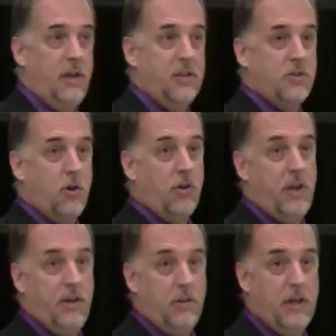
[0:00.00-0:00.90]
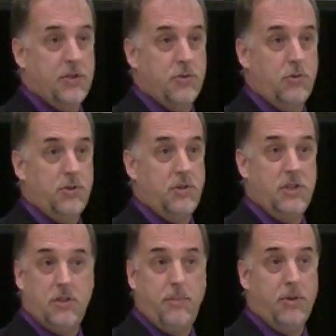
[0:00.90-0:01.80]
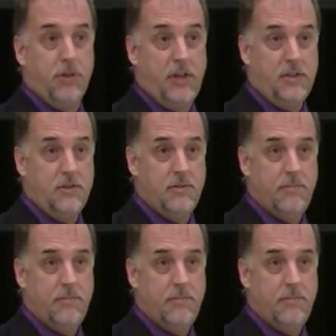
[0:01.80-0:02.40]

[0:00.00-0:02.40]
is called intellectual disabilities.